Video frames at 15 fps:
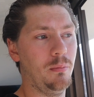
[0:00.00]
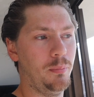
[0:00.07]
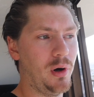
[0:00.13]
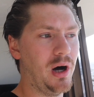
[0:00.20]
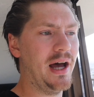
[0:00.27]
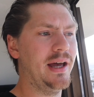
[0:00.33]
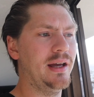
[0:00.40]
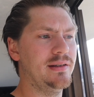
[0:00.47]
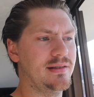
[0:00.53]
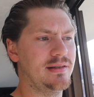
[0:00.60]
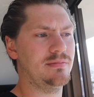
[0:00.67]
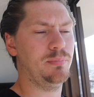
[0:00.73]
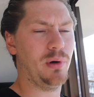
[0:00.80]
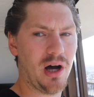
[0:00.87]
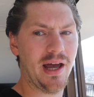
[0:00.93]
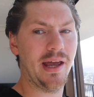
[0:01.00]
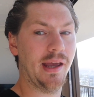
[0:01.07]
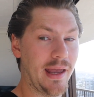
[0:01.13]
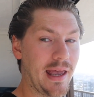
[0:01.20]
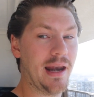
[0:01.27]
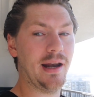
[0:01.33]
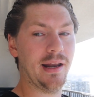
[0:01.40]
buyers buying
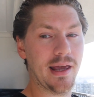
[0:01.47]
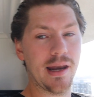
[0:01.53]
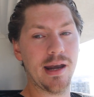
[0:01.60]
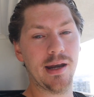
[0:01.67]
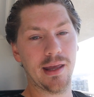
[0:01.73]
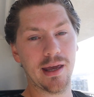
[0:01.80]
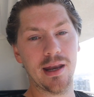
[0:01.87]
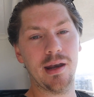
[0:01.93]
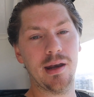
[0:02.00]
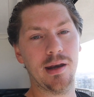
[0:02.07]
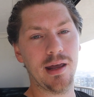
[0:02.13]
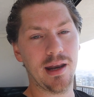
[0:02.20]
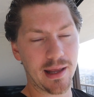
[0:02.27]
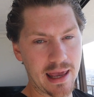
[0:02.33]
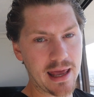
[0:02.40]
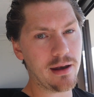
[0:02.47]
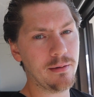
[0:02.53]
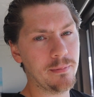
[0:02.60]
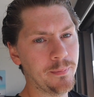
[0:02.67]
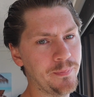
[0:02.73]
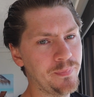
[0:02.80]
again and again and again and again.